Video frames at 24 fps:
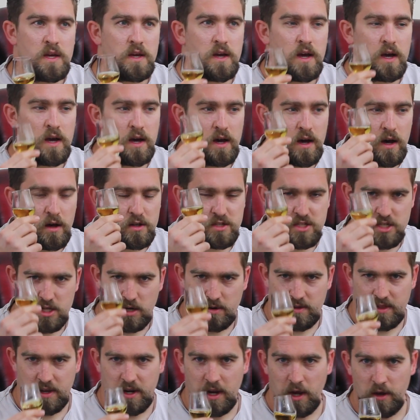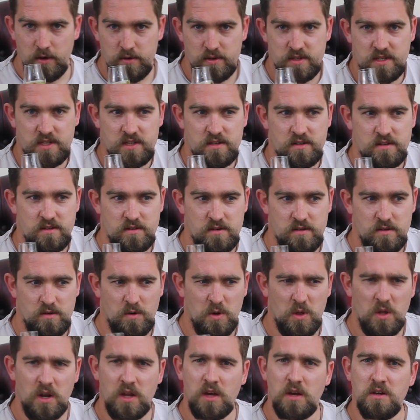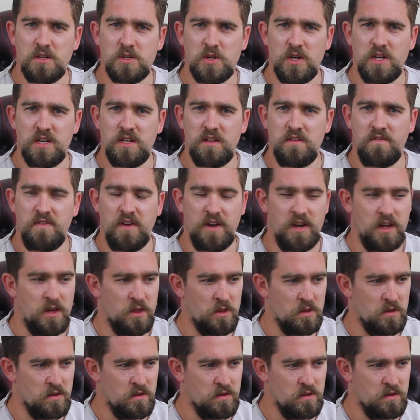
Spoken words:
I'll start with the nose. Or shall I go straight to the finish?